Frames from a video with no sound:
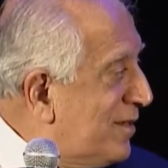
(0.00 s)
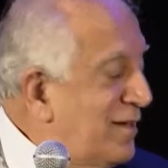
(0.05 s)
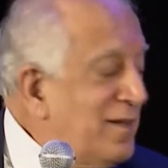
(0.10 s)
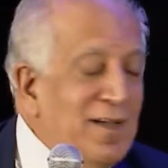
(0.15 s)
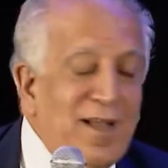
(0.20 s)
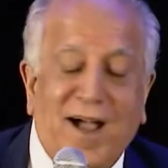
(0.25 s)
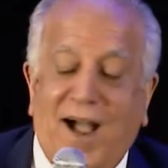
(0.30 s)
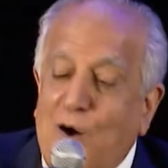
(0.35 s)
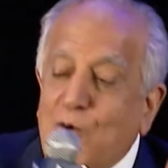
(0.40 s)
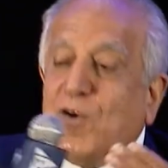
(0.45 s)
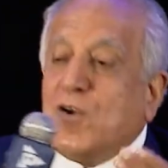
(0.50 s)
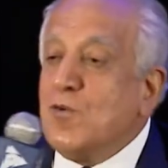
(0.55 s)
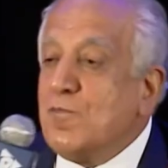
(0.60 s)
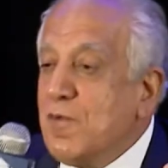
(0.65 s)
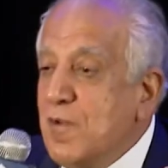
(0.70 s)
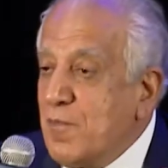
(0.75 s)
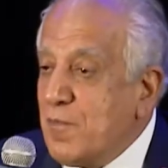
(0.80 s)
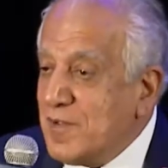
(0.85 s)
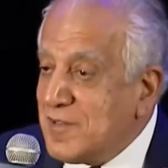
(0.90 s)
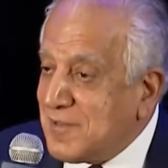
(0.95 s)
How can
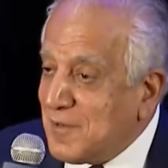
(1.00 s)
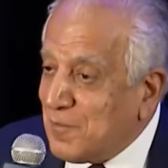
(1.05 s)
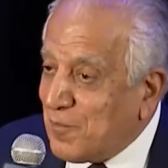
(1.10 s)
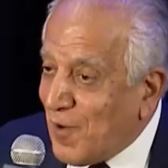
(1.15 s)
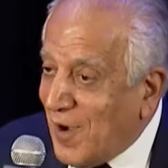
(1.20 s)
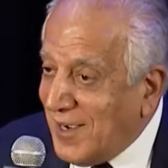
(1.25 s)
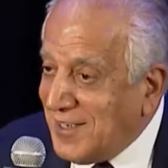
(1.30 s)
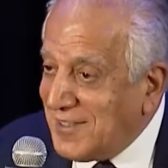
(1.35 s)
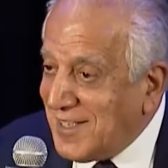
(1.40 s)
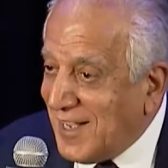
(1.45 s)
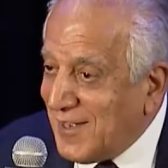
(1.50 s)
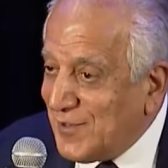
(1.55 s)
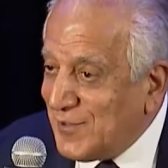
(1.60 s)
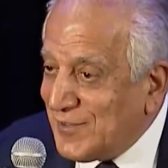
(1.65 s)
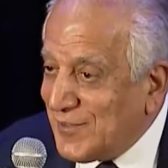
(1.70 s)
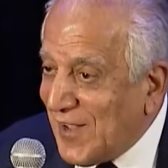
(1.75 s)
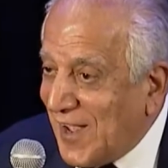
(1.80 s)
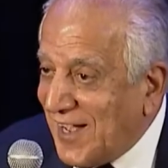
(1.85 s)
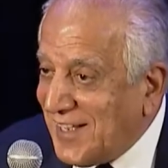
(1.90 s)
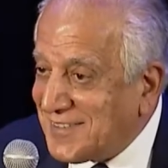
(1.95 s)
we be surprised, I used
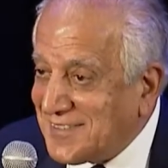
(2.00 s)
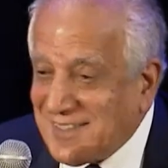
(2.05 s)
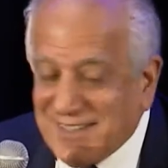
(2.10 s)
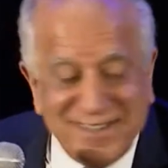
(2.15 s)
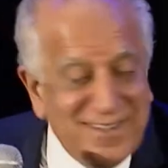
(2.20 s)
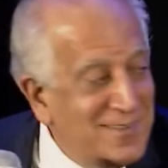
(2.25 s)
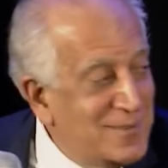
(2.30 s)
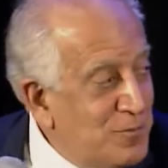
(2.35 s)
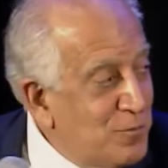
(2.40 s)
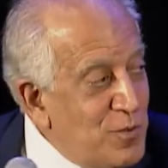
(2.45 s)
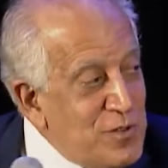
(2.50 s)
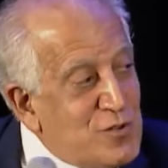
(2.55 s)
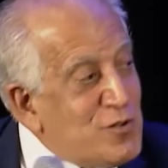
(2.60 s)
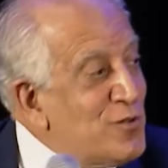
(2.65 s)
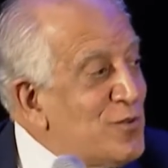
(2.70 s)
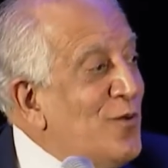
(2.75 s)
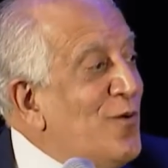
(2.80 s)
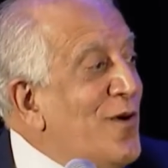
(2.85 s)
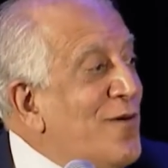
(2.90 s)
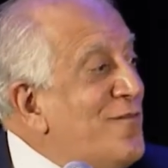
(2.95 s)
to ask? We should
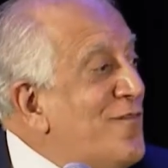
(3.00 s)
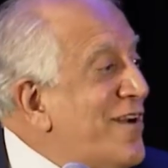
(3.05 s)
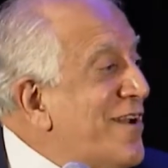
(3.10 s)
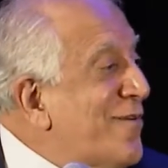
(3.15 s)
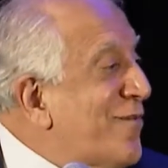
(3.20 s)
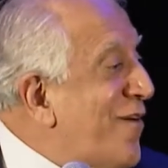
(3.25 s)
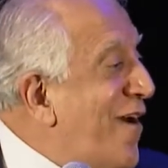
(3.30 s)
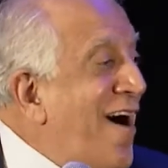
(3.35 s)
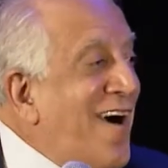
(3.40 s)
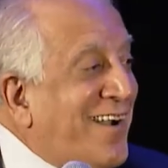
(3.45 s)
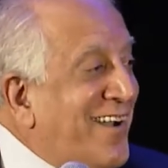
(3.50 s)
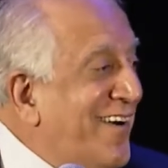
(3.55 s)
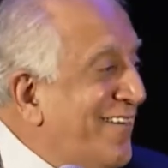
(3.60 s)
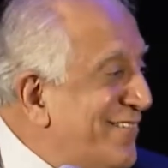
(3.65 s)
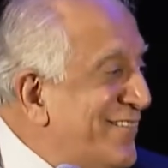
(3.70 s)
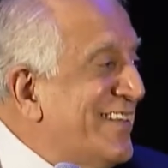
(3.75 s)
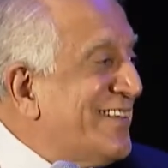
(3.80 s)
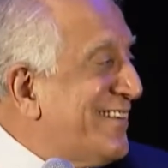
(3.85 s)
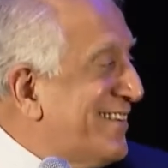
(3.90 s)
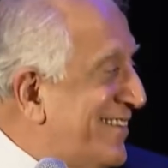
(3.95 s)
know every rock of
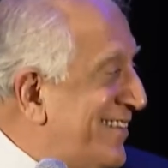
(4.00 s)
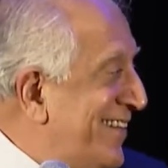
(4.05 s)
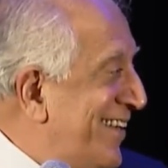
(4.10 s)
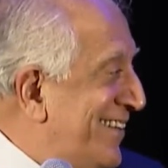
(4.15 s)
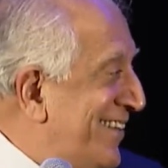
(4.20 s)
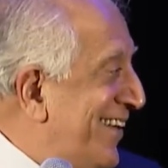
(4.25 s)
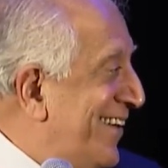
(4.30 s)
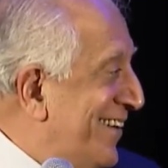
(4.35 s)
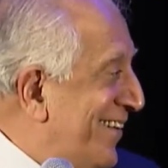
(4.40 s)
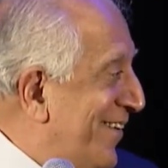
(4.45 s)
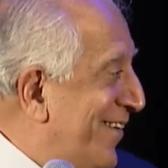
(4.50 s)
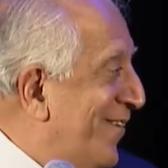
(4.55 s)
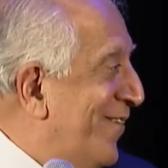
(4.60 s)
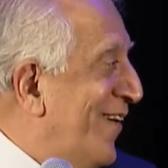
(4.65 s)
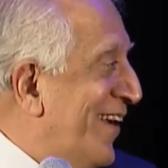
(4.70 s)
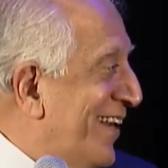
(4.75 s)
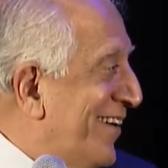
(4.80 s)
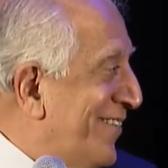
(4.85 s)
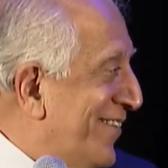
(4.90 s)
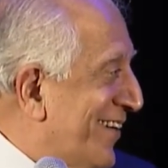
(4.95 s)
this,
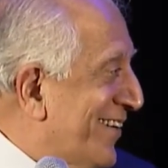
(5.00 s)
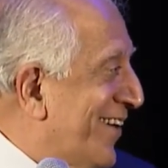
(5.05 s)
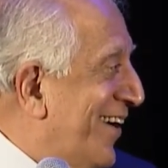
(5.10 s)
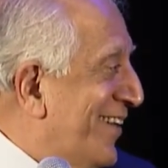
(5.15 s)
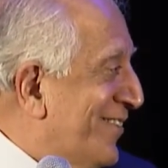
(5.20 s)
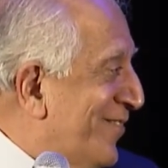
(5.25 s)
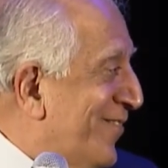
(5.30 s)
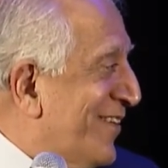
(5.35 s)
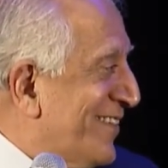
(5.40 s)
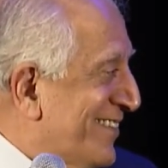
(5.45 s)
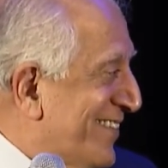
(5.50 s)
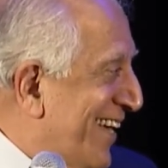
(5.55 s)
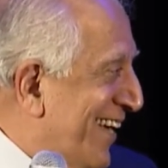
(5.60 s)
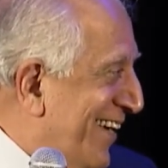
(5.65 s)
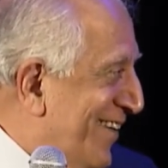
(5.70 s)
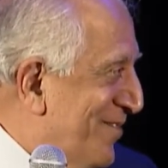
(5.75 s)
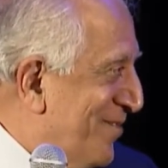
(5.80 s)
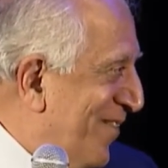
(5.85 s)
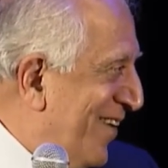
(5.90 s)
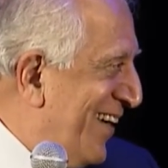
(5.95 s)
whatever,
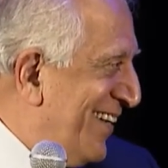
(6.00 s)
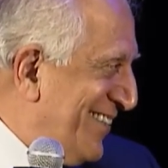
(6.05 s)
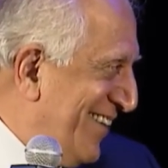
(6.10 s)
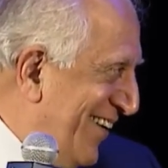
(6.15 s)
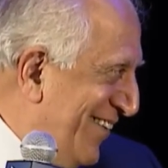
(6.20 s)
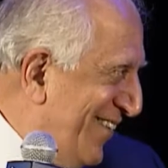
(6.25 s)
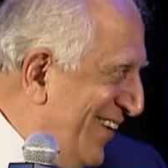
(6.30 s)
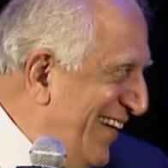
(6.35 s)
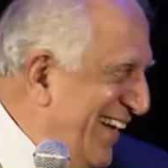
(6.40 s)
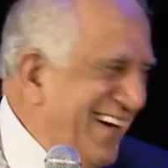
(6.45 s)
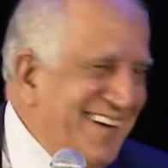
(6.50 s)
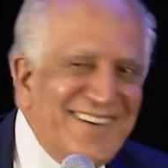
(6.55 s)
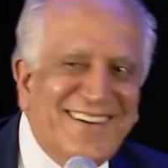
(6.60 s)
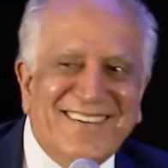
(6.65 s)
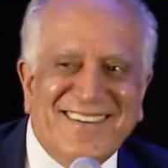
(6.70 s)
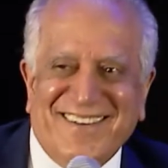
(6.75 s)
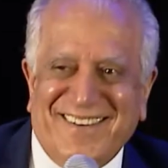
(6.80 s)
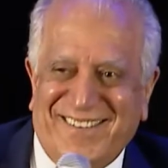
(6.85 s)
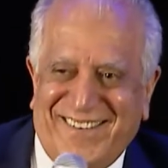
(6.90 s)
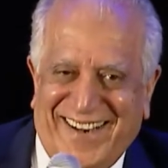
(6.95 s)
godforsaken place,
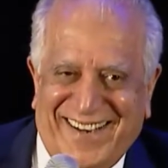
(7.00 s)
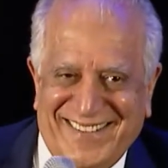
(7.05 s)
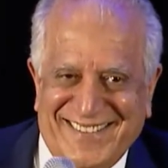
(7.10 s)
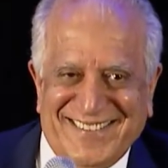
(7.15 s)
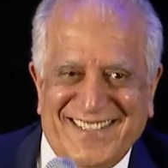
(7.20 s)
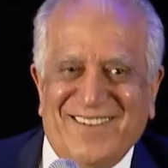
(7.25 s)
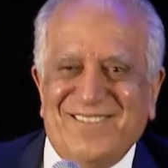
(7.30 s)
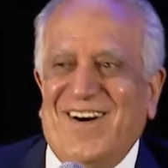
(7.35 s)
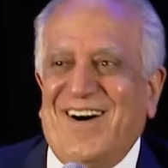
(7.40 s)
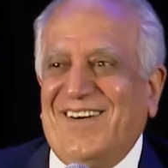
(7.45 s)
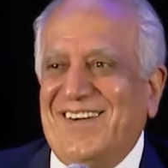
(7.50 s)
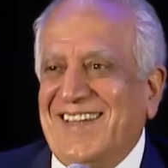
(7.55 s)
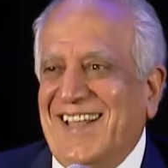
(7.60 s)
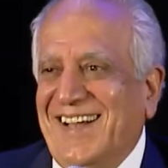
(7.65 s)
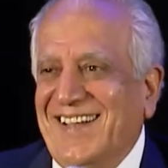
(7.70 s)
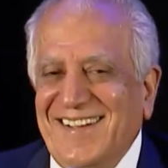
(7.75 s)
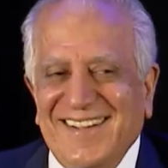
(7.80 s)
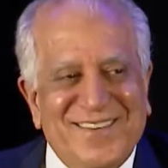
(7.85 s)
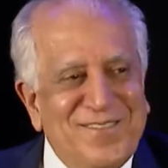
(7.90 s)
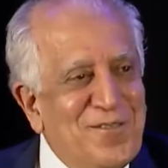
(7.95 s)
or somehow
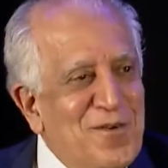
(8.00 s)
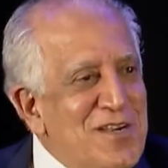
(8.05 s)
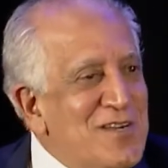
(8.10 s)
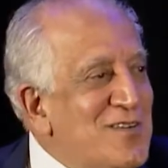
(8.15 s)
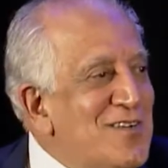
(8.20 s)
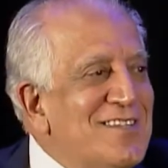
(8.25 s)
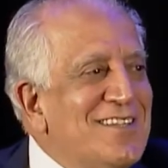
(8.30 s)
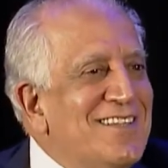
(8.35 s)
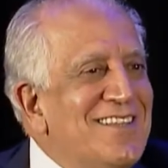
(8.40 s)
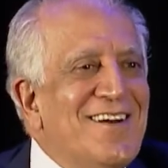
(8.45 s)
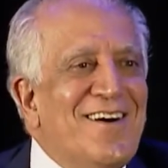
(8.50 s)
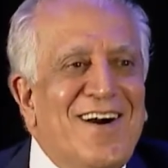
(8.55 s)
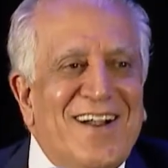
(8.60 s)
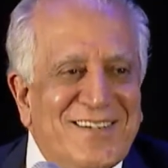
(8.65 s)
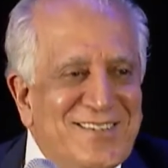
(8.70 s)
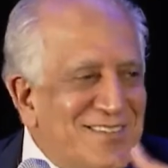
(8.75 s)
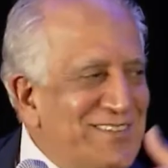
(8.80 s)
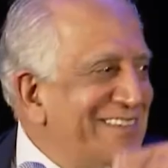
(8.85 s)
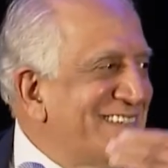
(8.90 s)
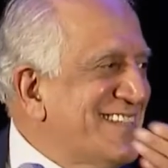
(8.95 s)
we should know, I
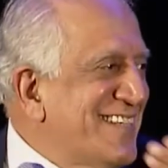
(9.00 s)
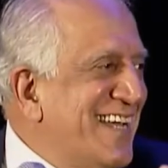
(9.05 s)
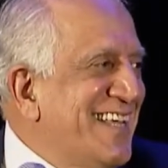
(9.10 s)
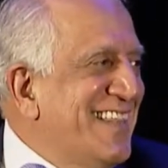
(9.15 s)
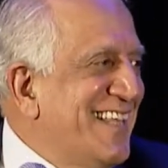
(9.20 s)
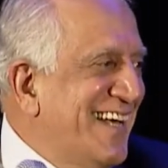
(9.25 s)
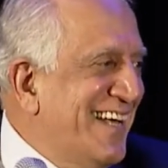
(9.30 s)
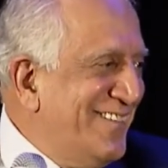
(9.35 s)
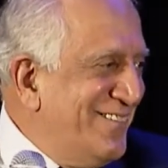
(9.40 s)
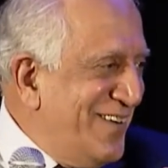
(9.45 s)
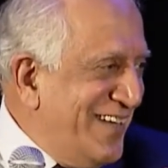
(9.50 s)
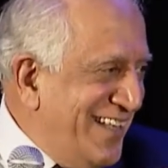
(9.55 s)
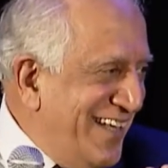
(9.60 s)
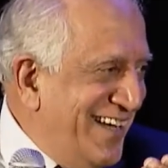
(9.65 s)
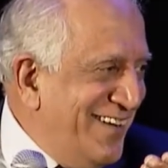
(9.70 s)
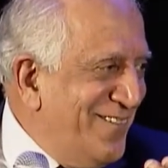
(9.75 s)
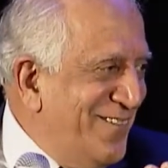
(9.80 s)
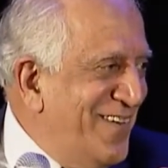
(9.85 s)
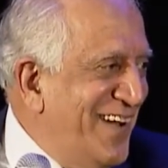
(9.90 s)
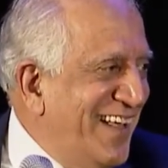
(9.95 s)
shouldn't say that, but
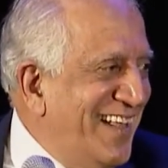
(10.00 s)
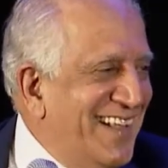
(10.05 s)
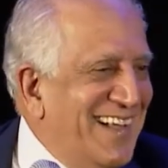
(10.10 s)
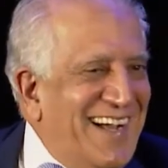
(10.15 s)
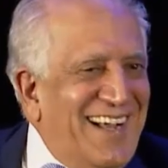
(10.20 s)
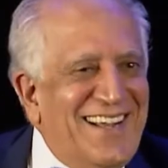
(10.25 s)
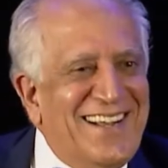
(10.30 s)
I will.